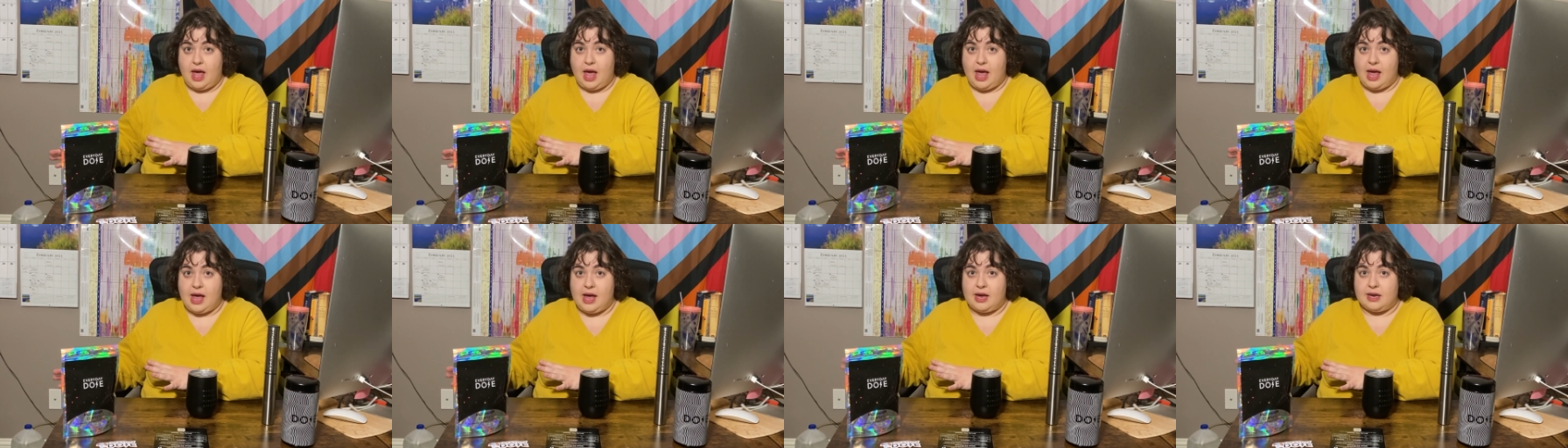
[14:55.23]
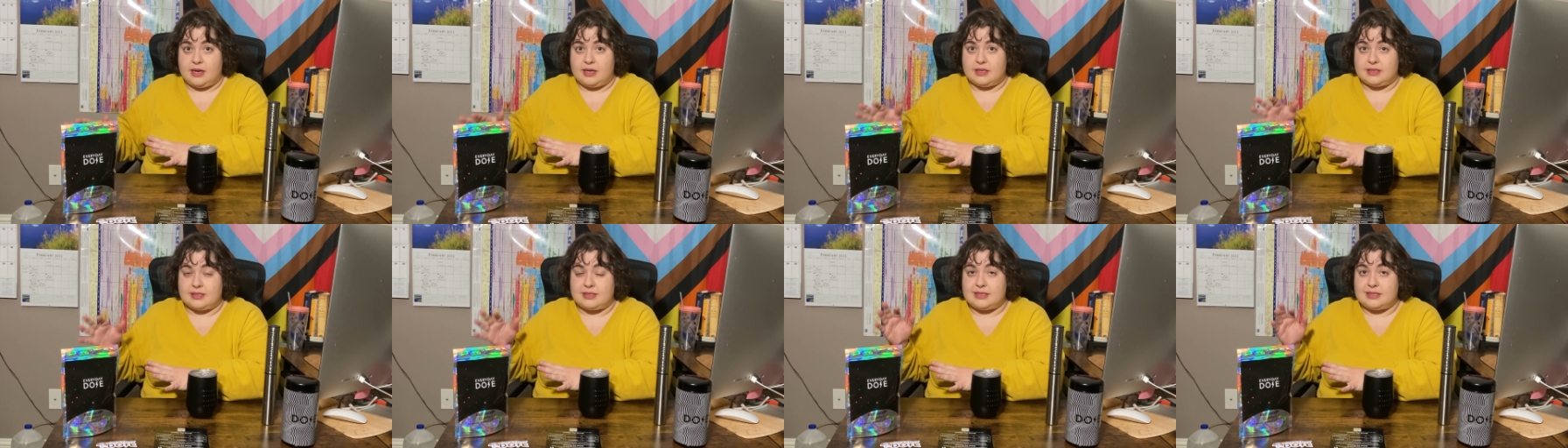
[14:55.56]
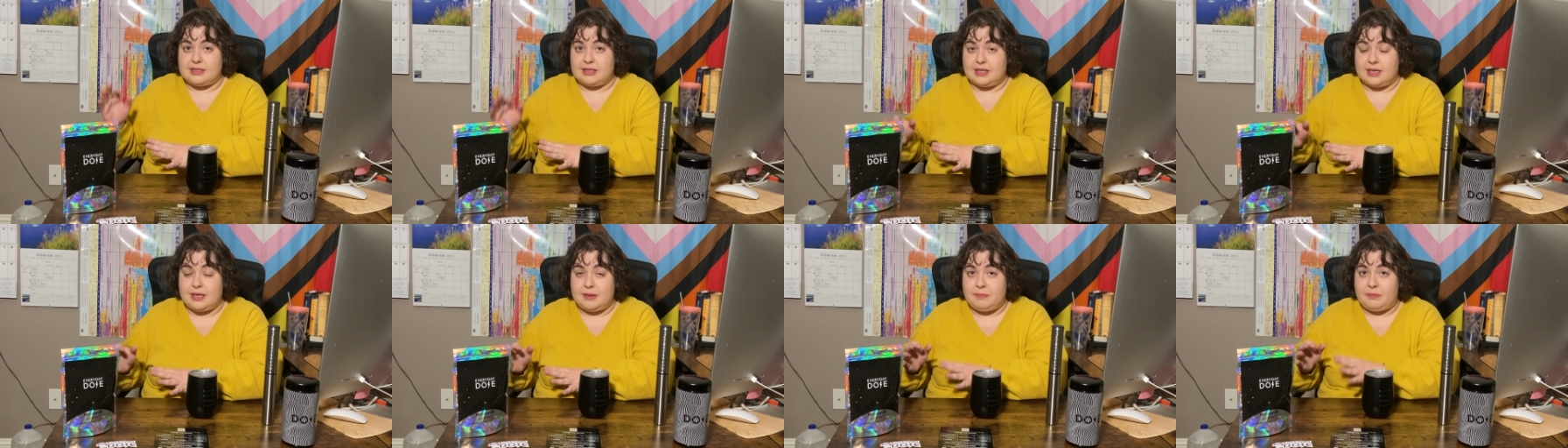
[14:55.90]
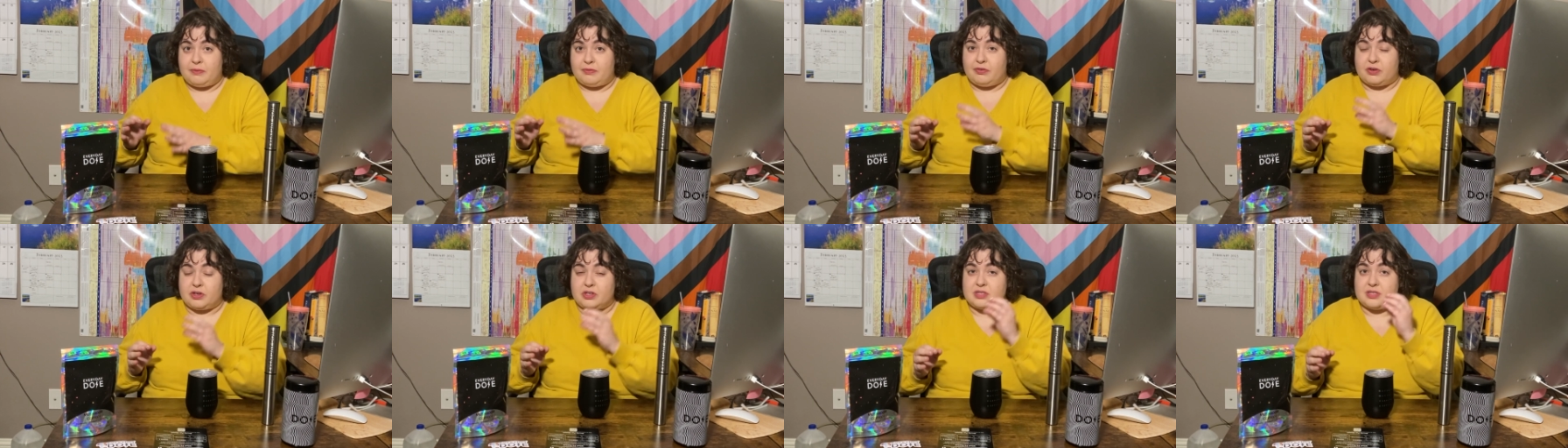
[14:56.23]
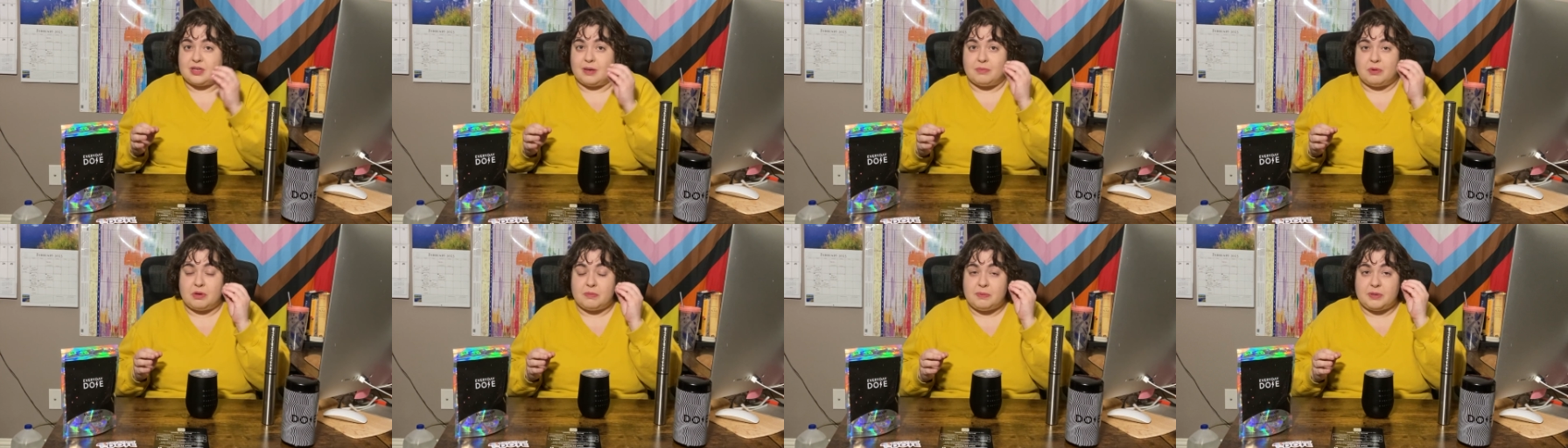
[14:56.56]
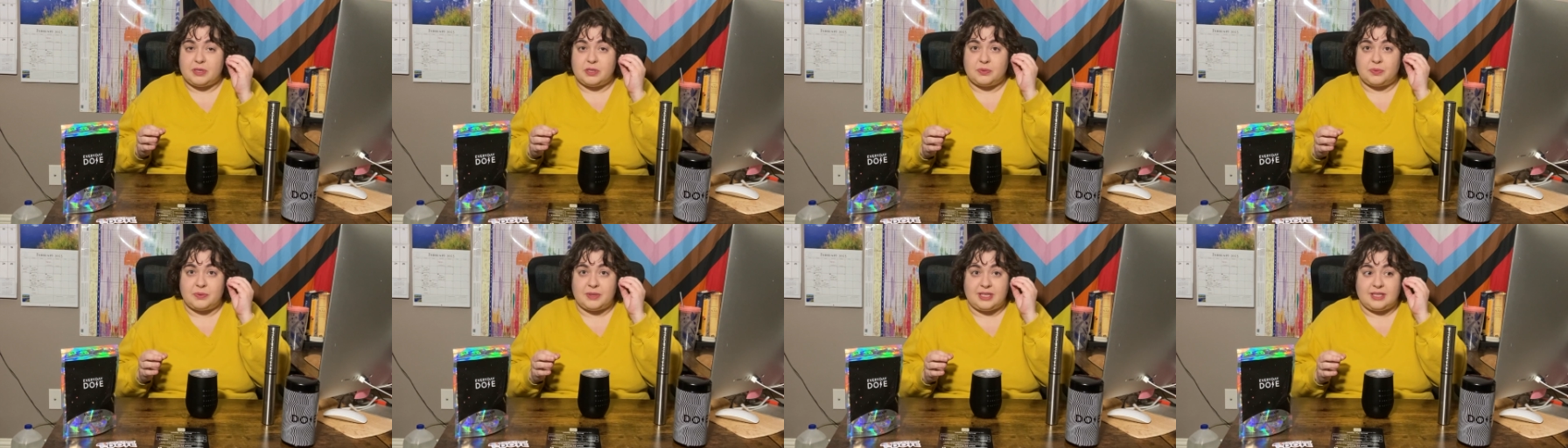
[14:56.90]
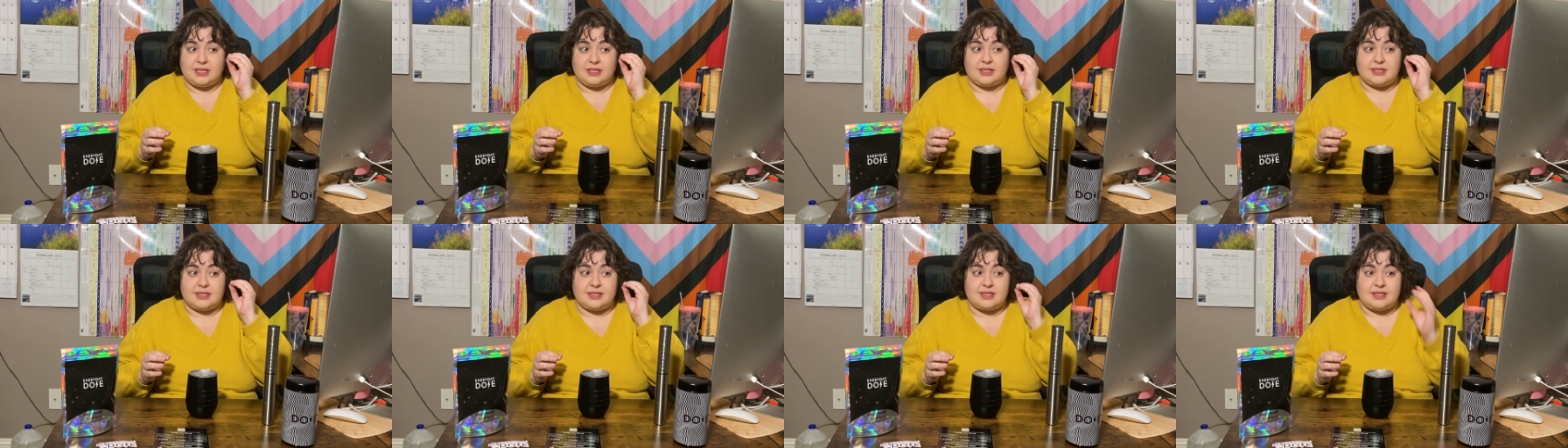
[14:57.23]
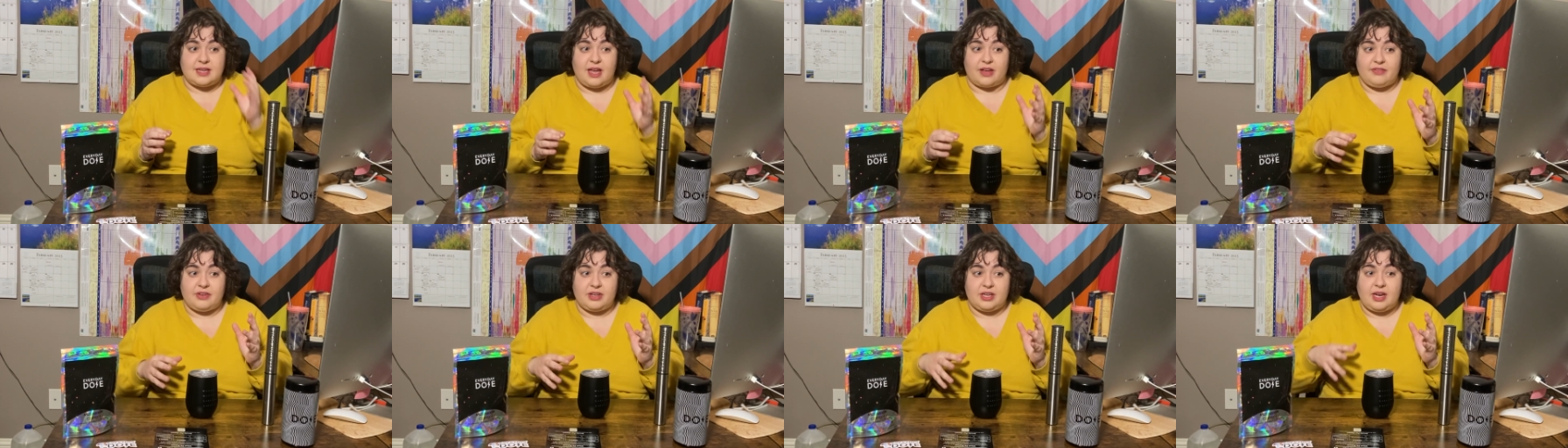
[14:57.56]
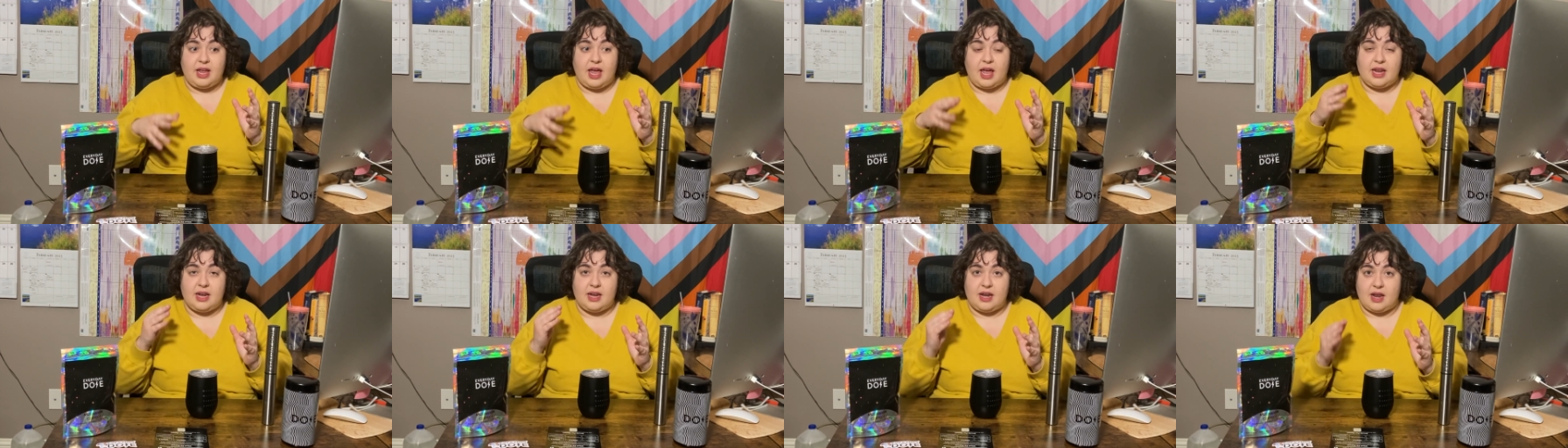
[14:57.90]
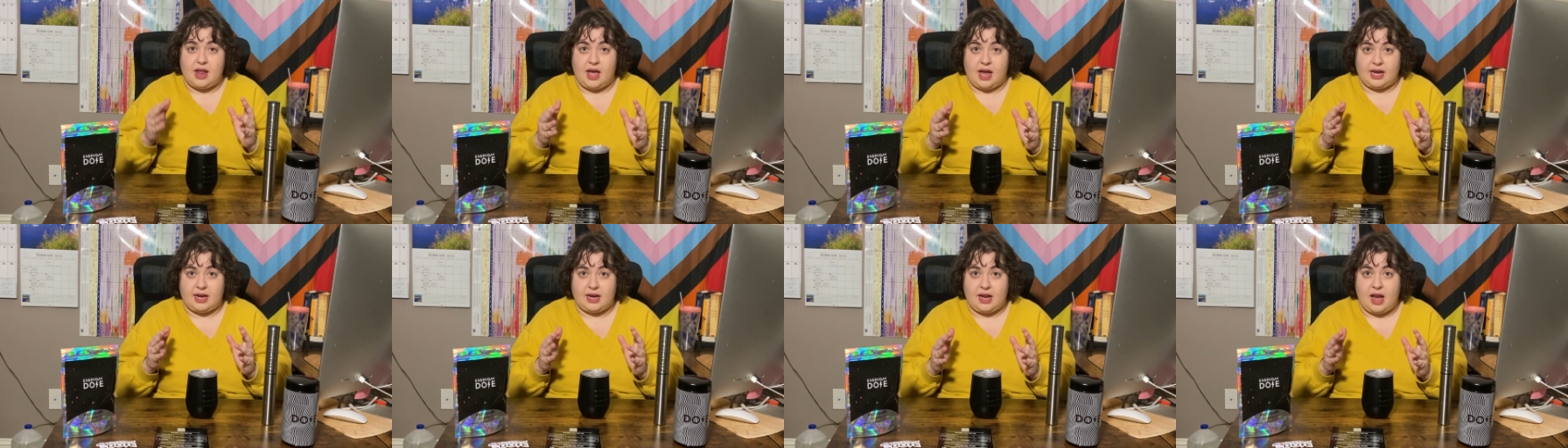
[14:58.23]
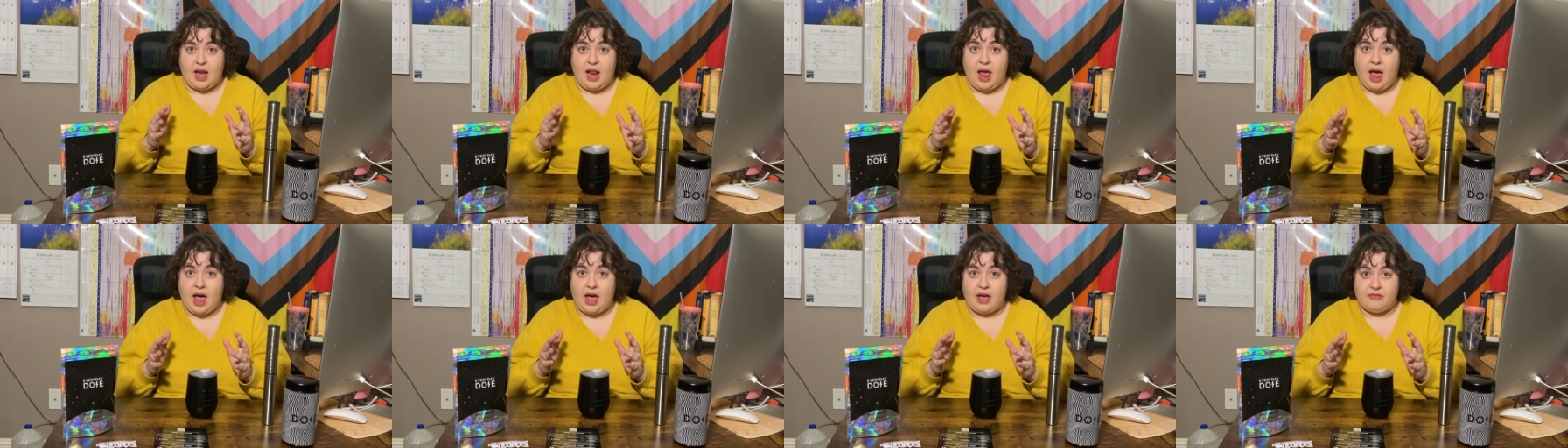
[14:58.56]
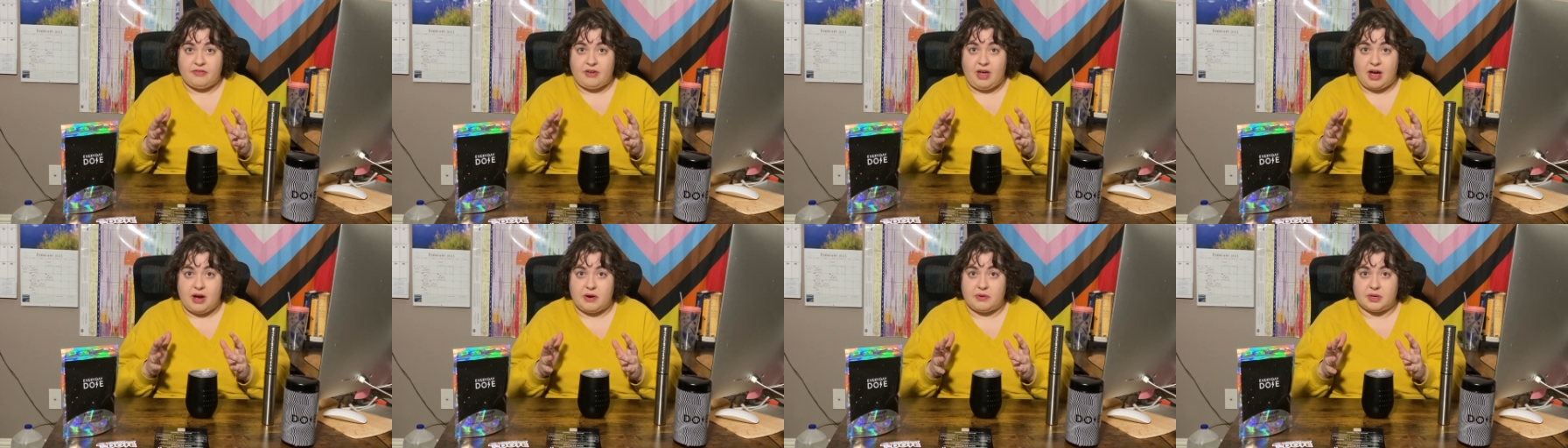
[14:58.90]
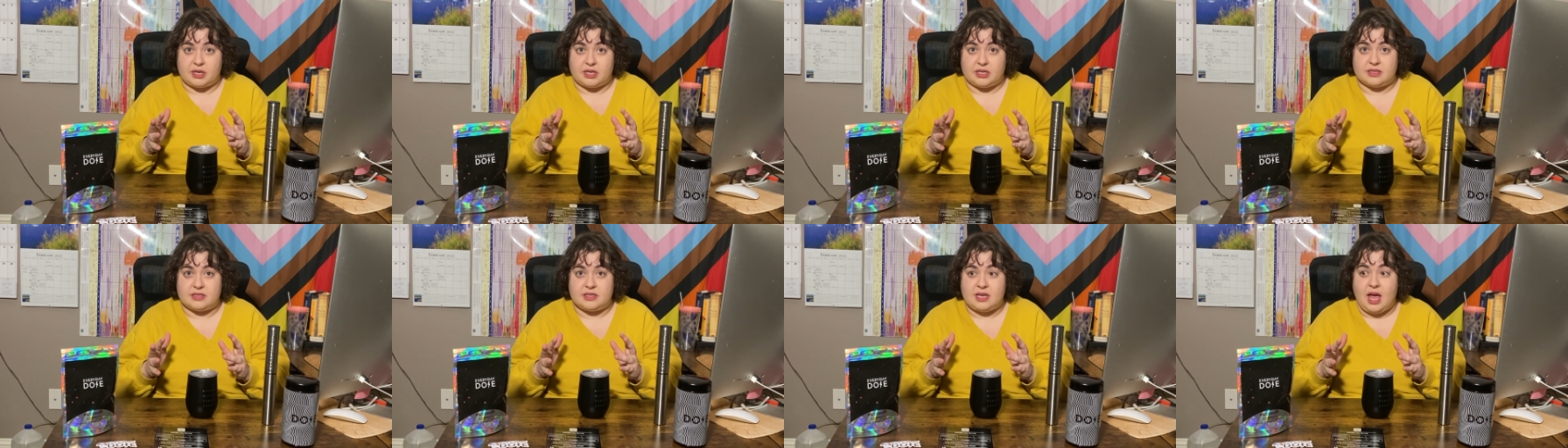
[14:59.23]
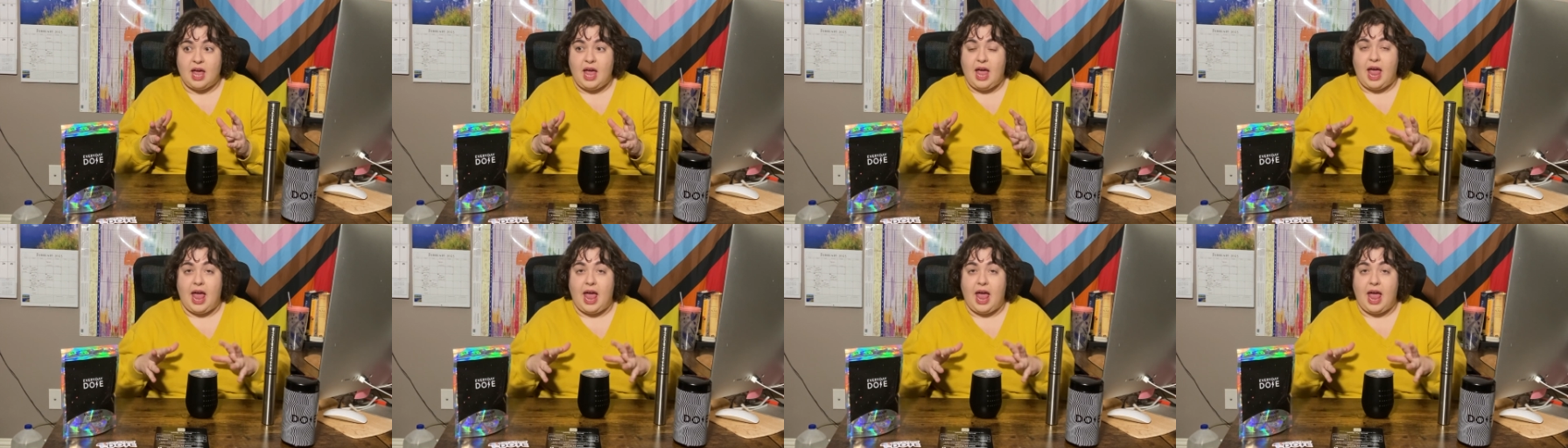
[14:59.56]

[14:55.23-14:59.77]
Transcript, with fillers: and sleep for somewhere between seven and nine and a half hours